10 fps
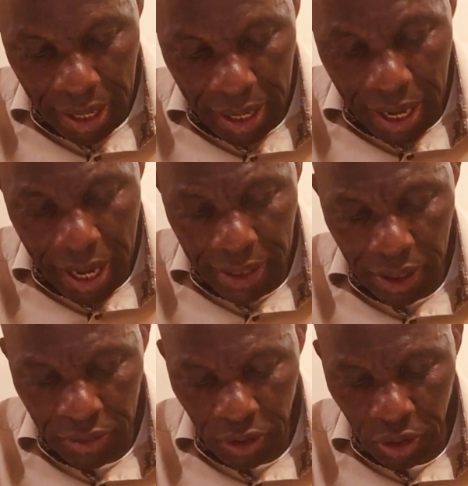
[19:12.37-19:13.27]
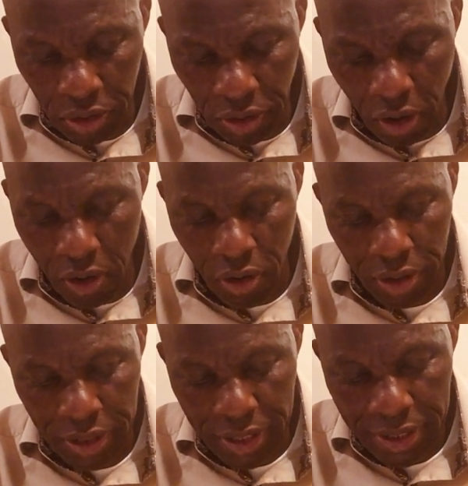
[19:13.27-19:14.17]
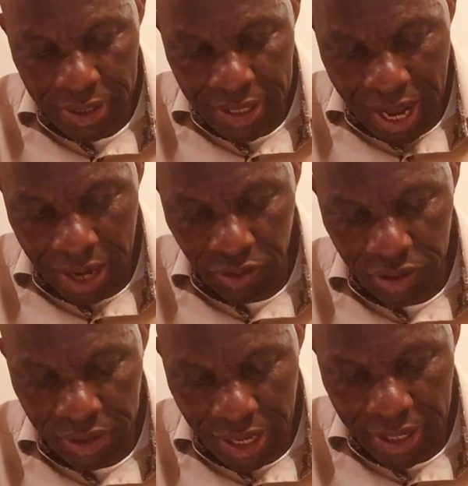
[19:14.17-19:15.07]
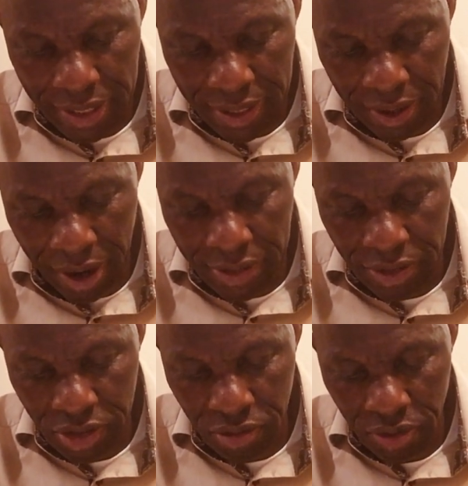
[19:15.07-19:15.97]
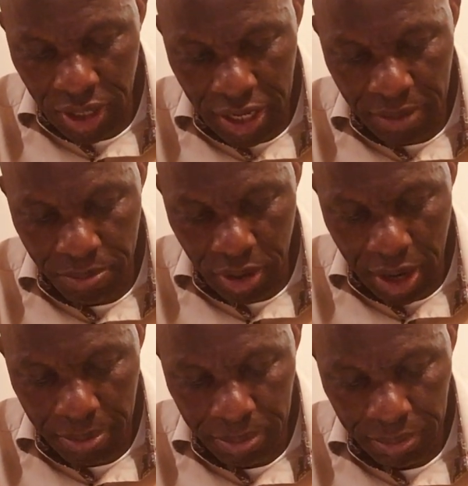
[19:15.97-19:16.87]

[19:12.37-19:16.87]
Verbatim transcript: And the Lord now said unto Abraham,